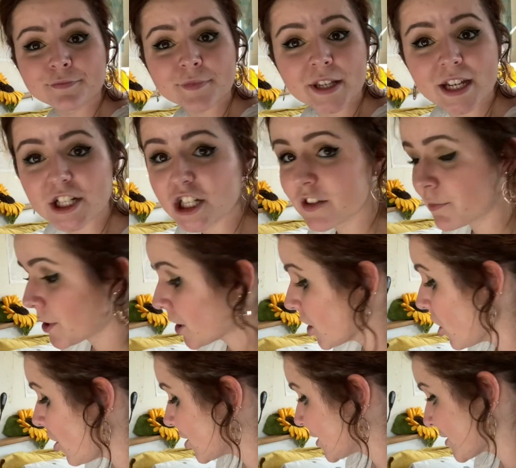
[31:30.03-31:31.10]
achievement
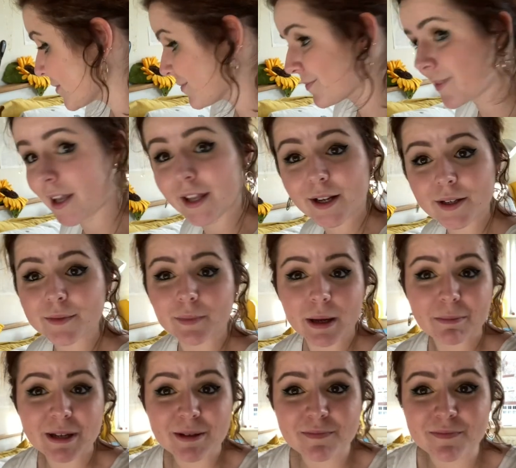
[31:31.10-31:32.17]
unlocked, I think,
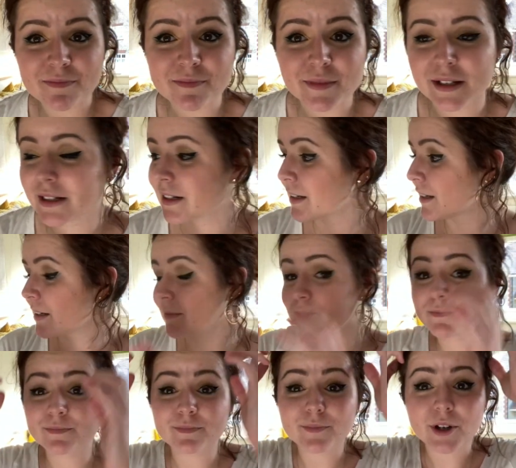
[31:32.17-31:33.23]
maybe.
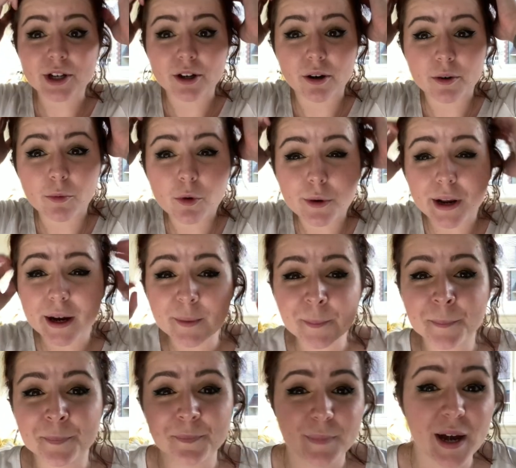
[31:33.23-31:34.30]
I'm gonna go on a walk now.
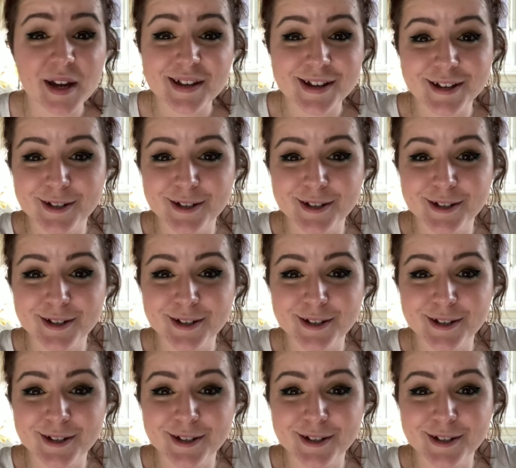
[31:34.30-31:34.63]
Bye.